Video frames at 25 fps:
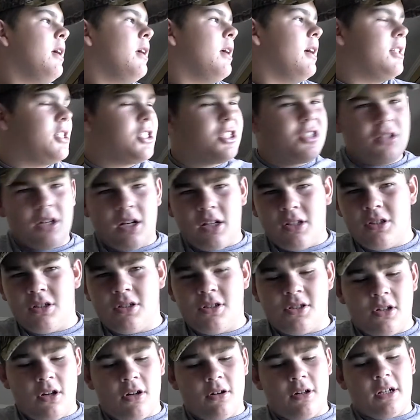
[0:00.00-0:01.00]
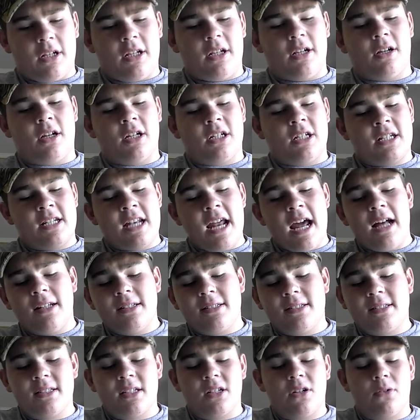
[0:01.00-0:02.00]
a shot in the dark here,
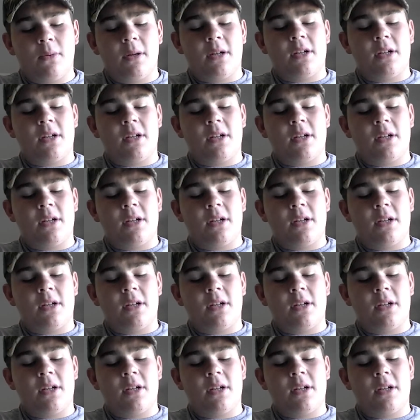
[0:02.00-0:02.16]
Dallas is going to